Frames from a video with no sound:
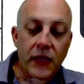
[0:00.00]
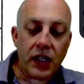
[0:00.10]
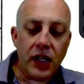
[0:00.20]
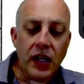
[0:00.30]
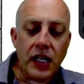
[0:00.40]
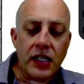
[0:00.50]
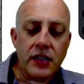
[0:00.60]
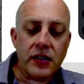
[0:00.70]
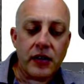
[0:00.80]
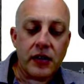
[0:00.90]
Then they did
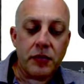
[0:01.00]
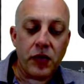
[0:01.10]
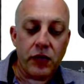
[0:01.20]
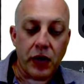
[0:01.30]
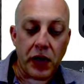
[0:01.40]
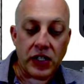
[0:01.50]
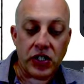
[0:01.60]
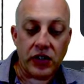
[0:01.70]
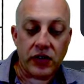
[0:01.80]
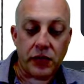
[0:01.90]
some
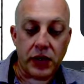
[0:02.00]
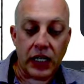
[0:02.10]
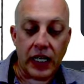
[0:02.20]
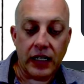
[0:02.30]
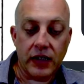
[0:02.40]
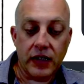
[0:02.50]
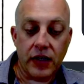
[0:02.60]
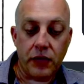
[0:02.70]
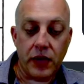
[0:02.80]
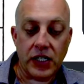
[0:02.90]
regression to relate
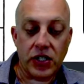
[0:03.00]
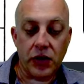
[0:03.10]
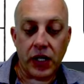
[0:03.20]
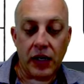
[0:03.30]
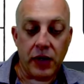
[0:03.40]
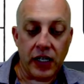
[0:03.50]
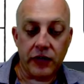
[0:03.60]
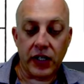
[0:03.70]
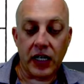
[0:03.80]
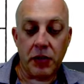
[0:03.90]
the ratio ky
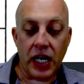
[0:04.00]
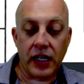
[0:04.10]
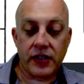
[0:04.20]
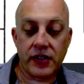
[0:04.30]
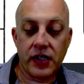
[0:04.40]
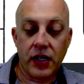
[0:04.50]
over kmax